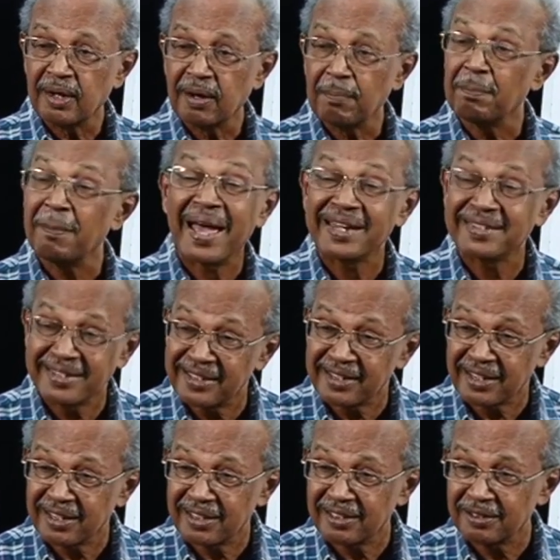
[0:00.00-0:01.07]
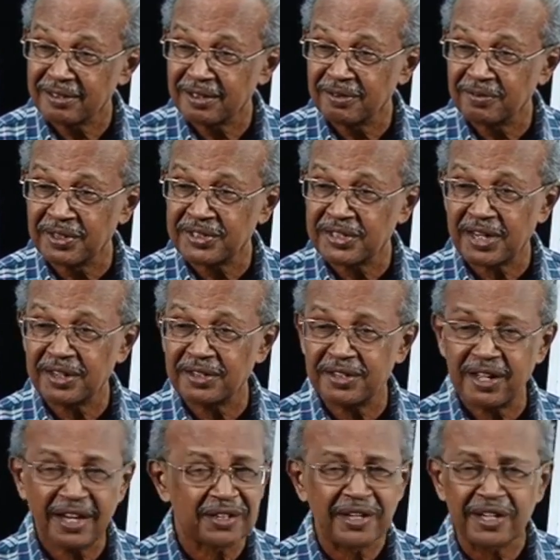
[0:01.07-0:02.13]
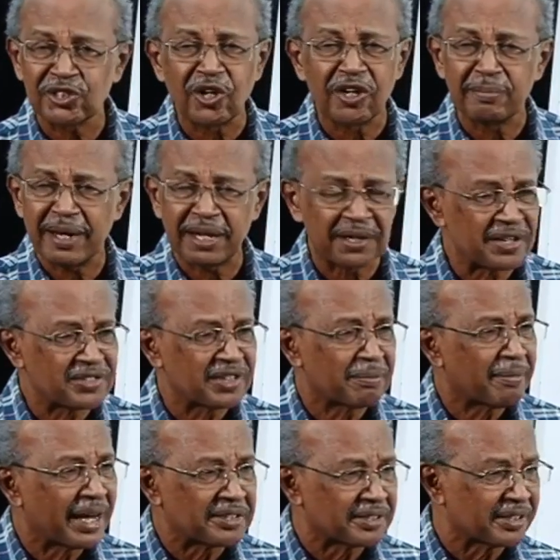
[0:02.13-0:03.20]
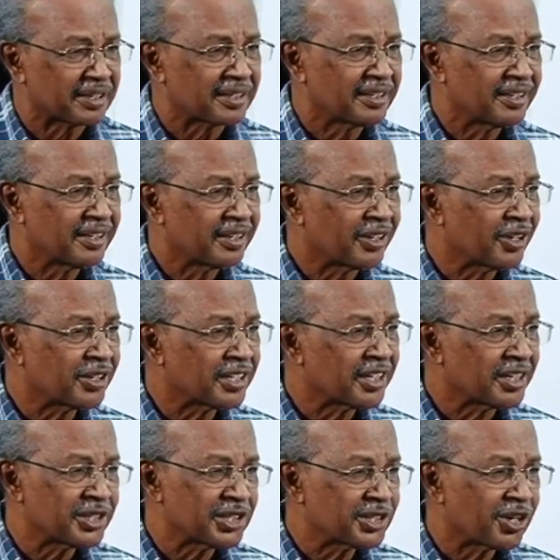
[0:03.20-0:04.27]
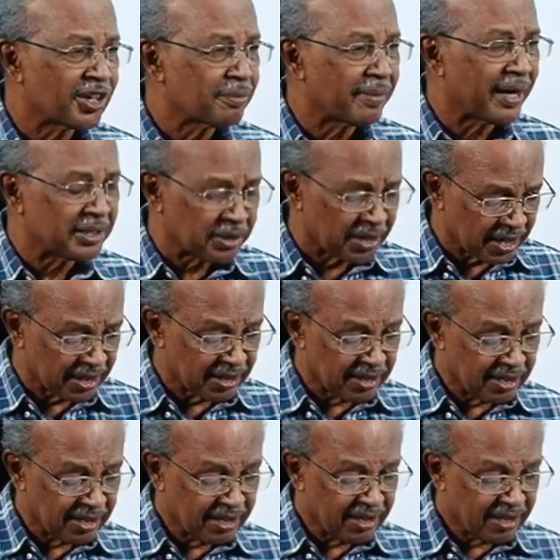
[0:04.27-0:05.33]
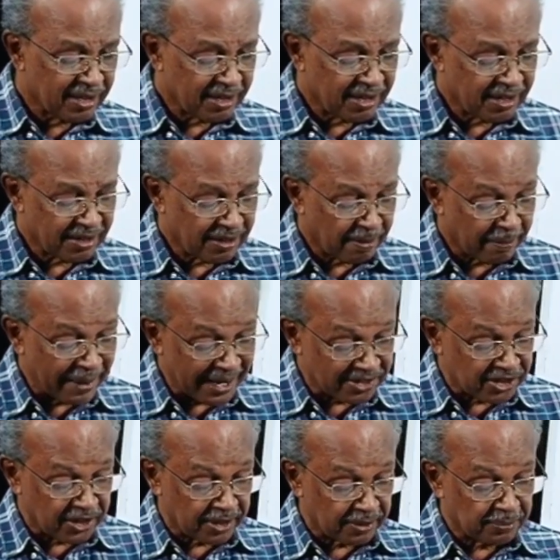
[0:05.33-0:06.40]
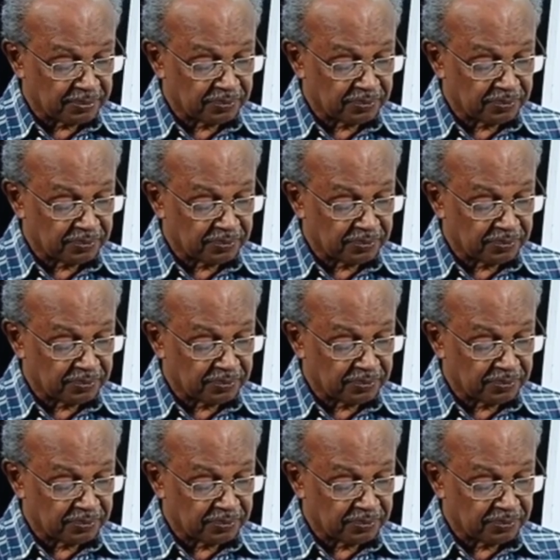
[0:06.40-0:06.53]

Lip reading: matter, we say does not matter, doesn't matter, not it is not mattering, matter.